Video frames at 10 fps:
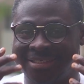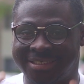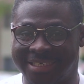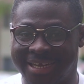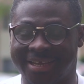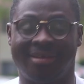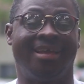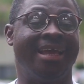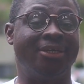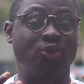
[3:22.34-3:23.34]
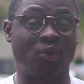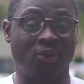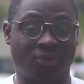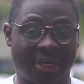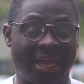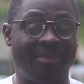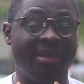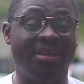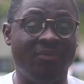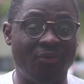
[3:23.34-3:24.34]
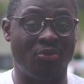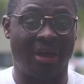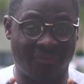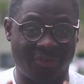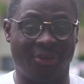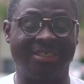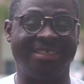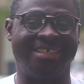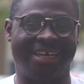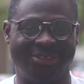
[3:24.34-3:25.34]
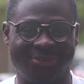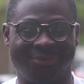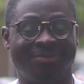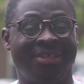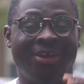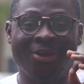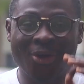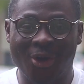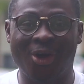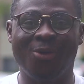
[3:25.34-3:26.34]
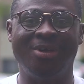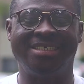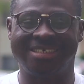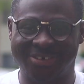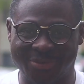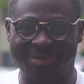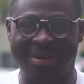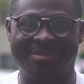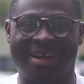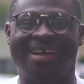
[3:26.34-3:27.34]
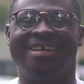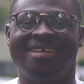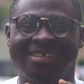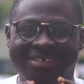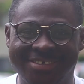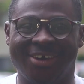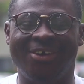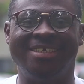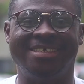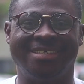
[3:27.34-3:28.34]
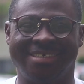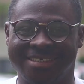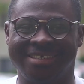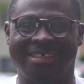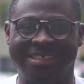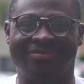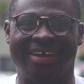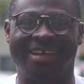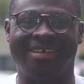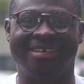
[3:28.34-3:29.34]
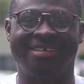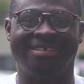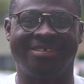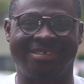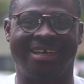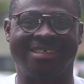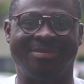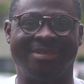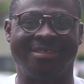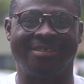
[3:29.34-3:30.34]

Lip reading: share, and subscribe if you have not done so. Always remember, theology is fine. Trust me.